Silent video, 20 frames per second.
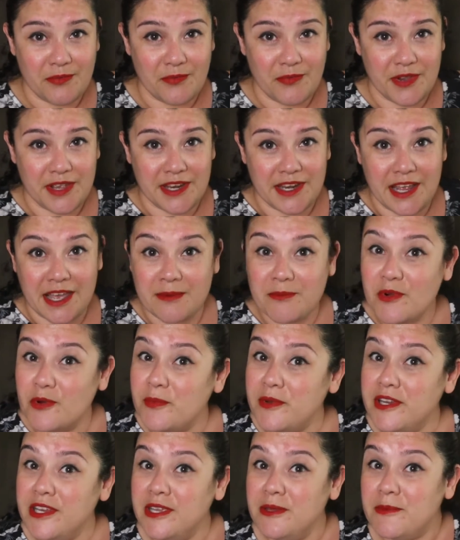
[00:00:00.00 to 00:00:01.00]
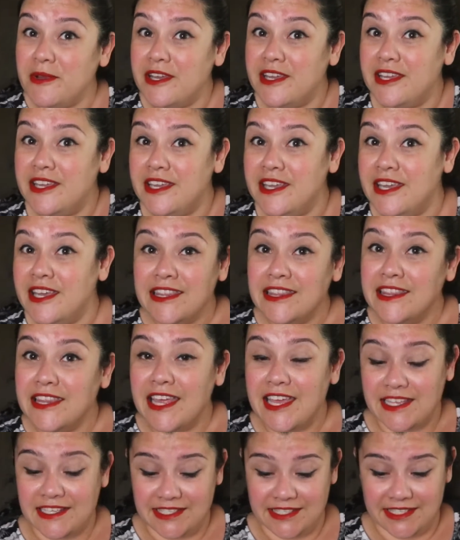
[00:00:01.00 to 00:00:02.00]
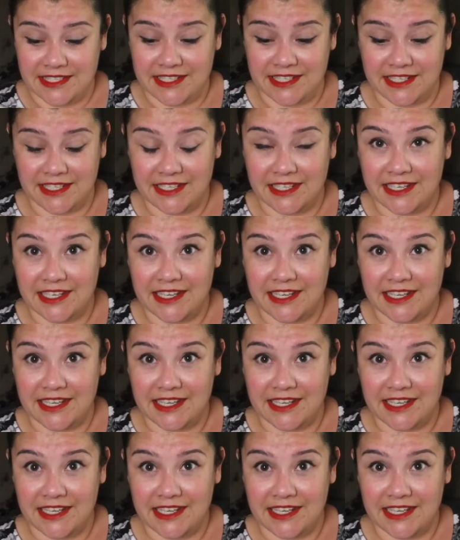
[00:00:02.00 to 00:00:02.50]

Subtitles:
when I'm opening my last